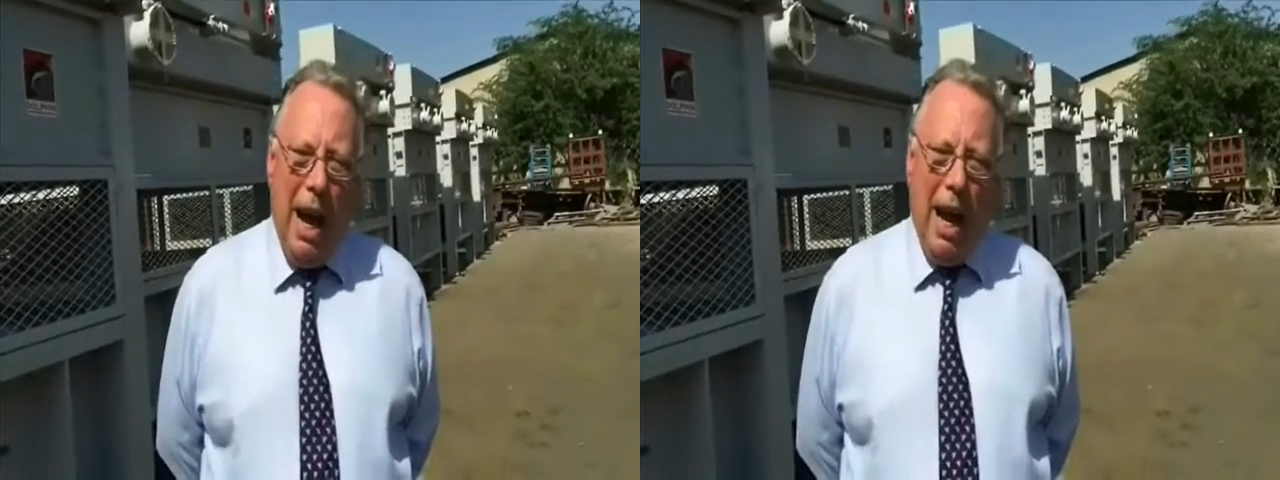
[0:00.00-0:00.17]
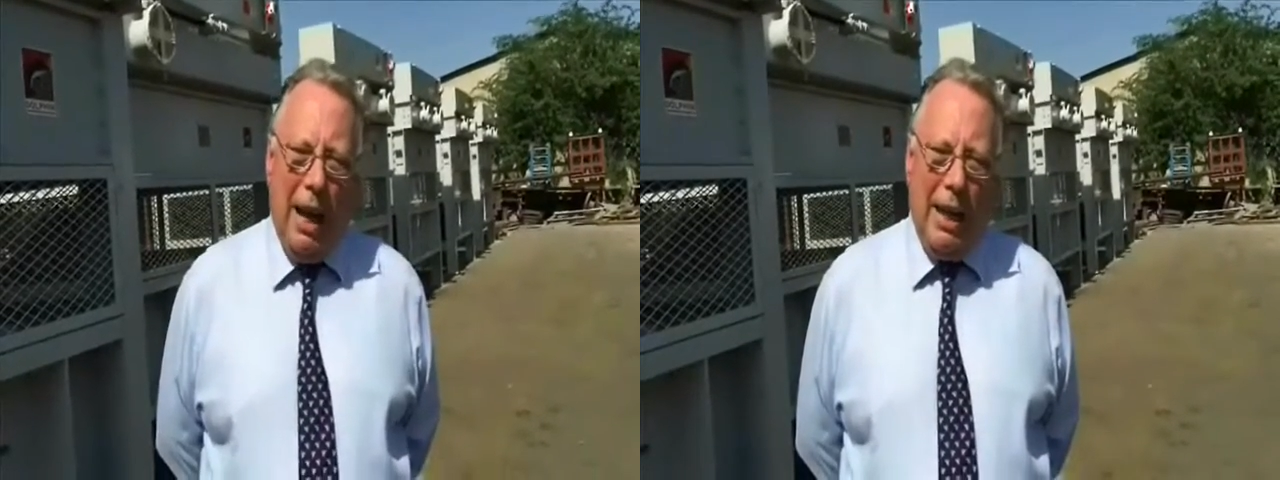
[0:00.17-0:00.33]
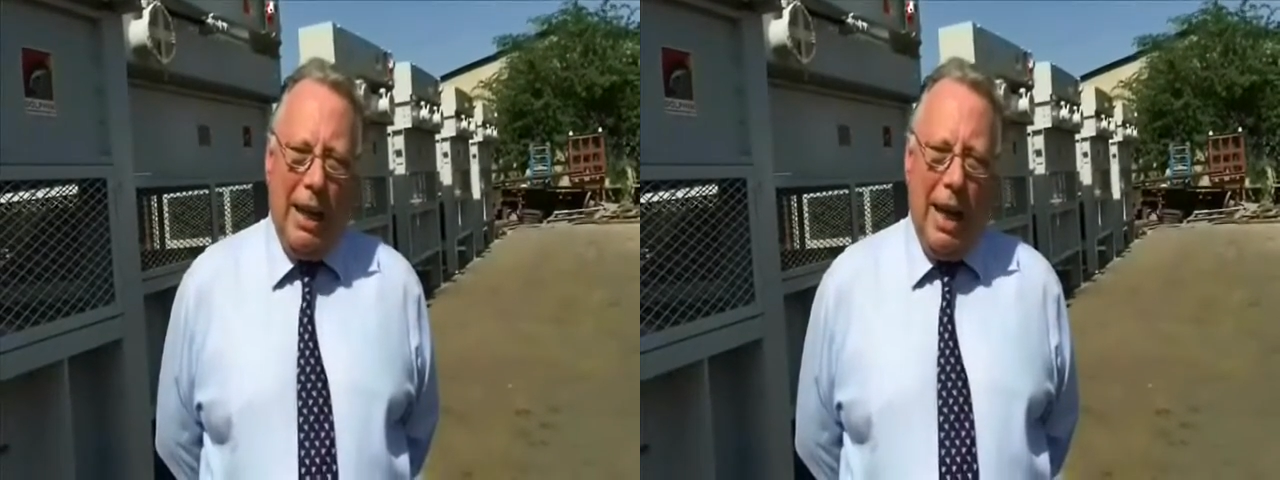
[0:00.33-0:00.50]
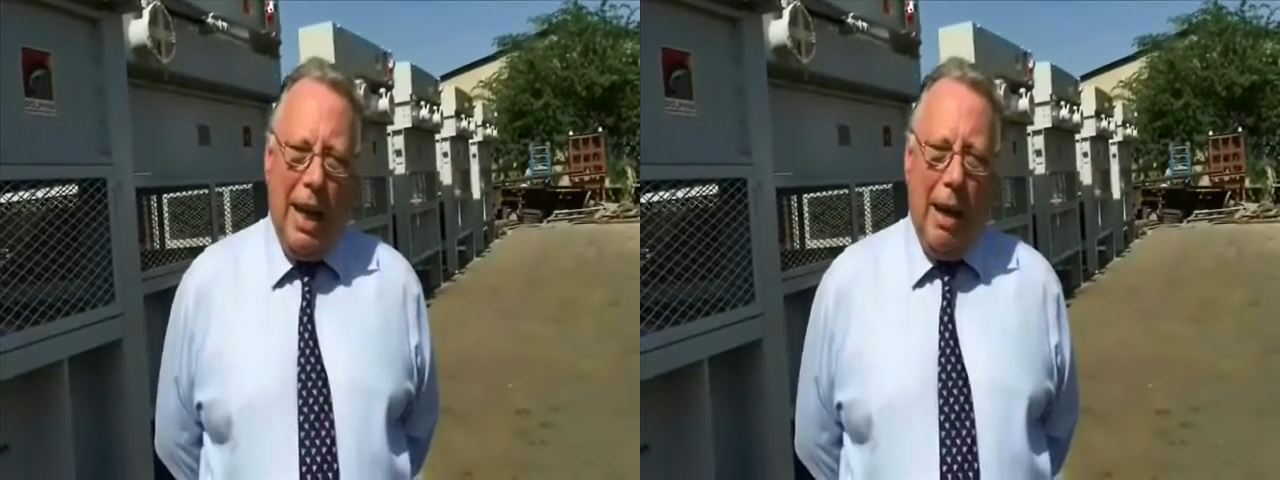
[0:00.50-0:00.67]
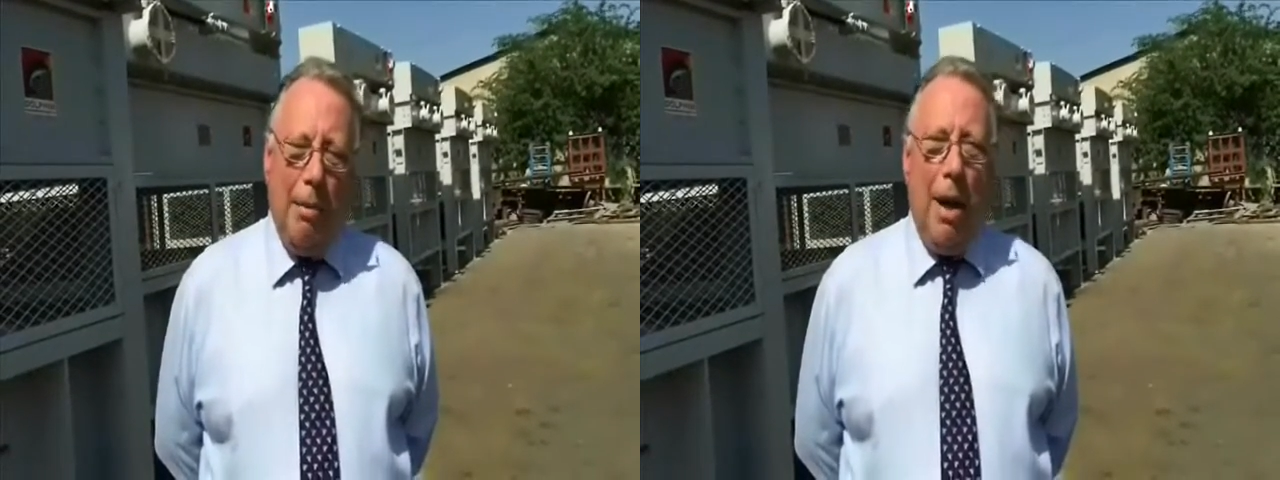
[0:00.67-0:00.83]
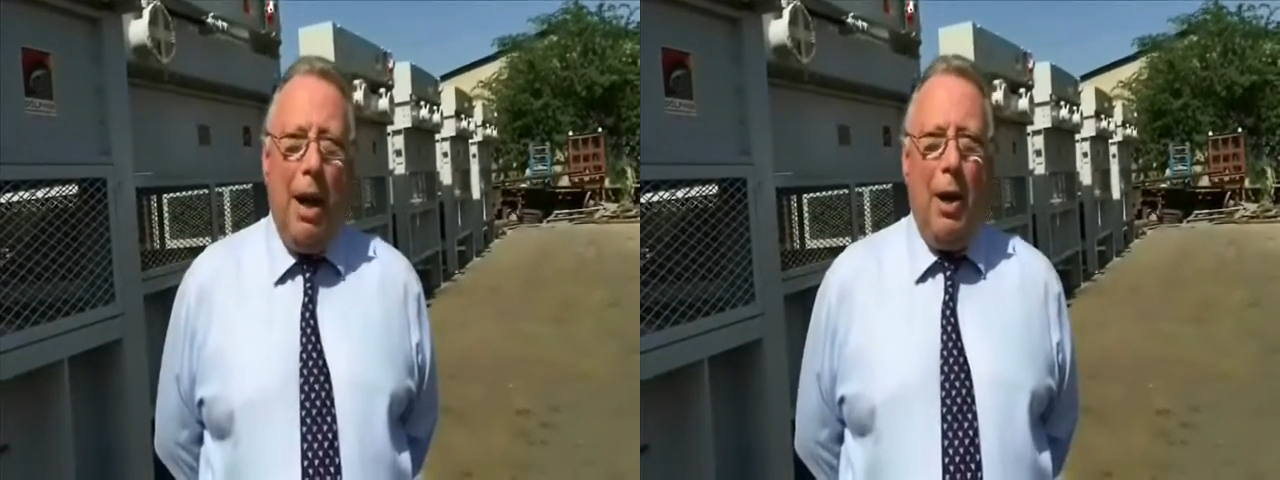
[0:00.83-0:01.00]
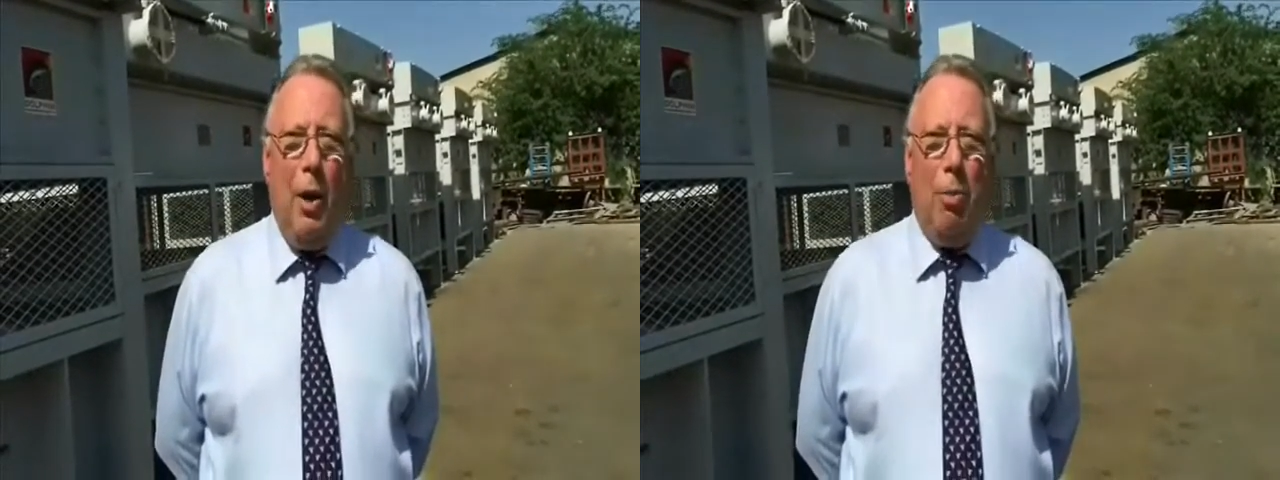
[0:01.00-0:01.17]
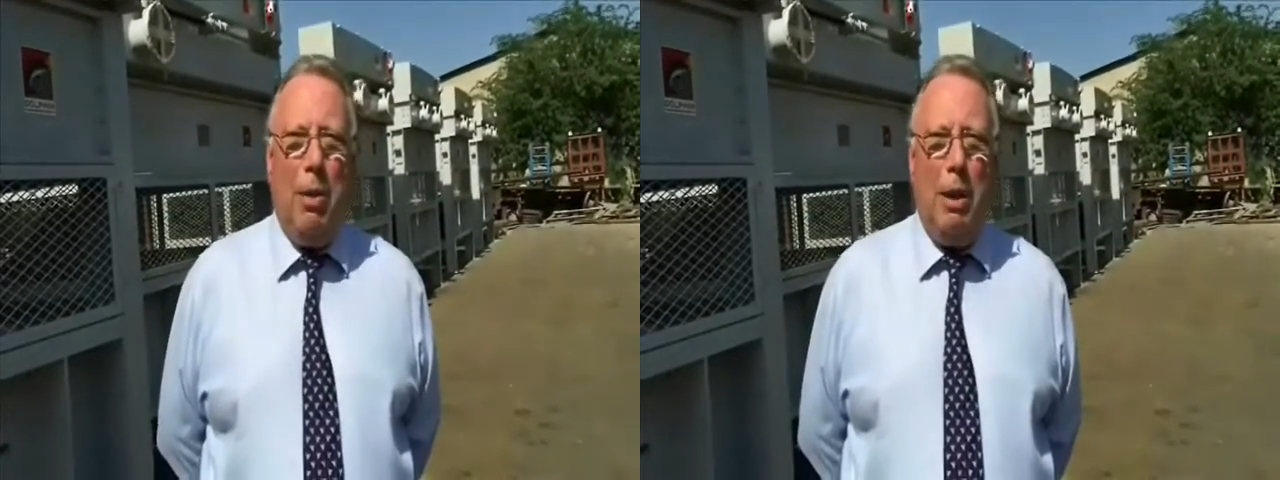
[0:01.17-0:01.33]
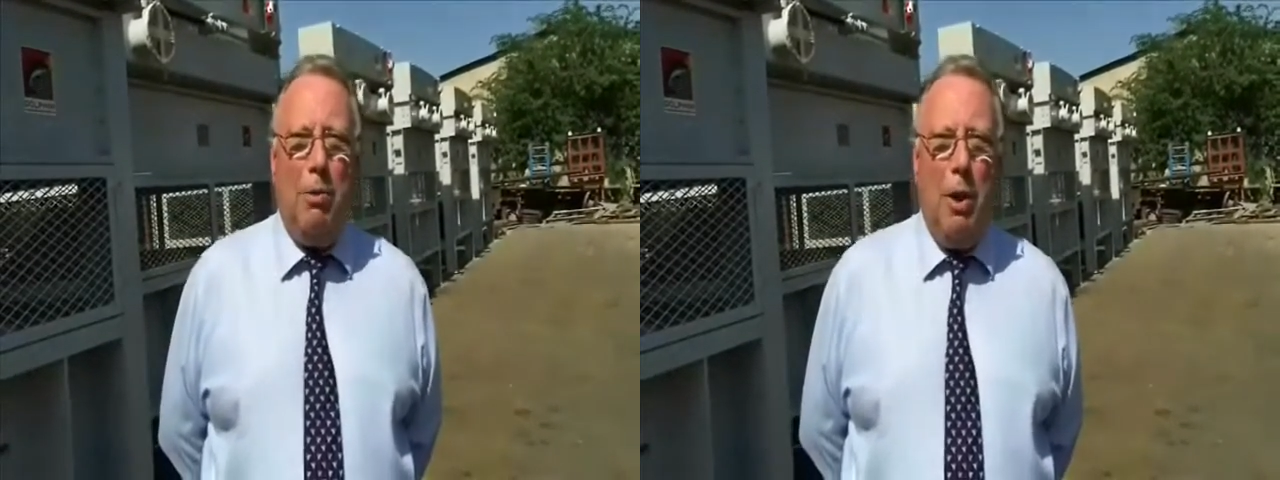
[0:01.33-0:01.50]
and I
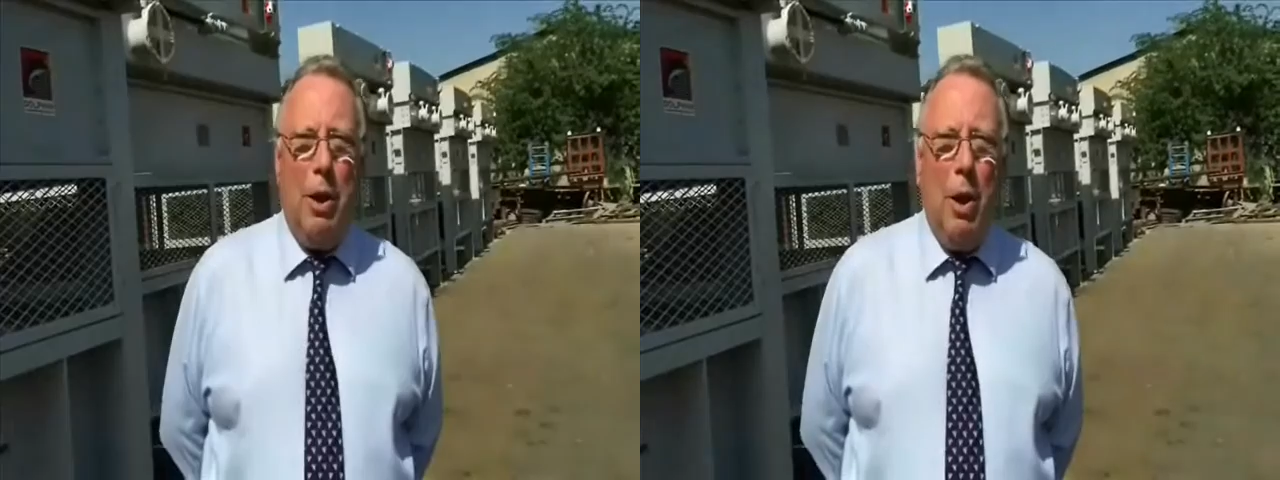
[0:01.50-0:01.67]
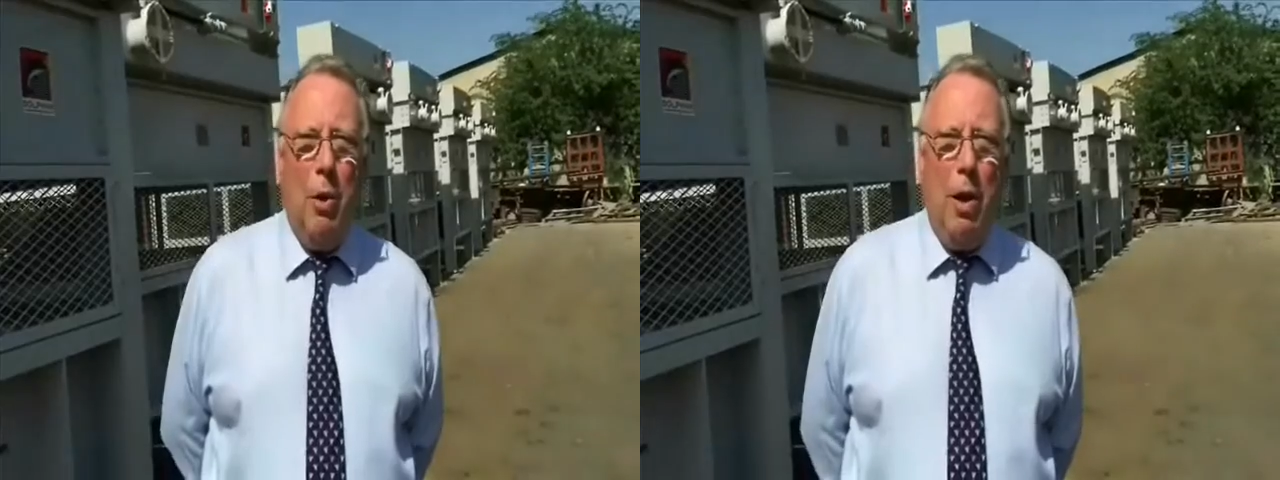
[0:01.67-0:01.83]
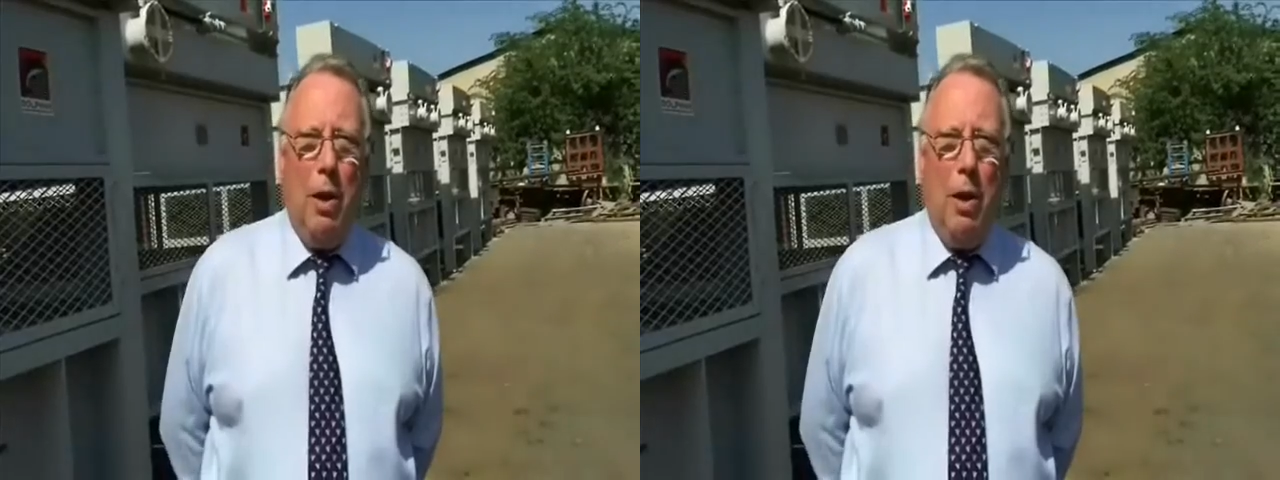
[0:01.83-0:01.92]
hope this video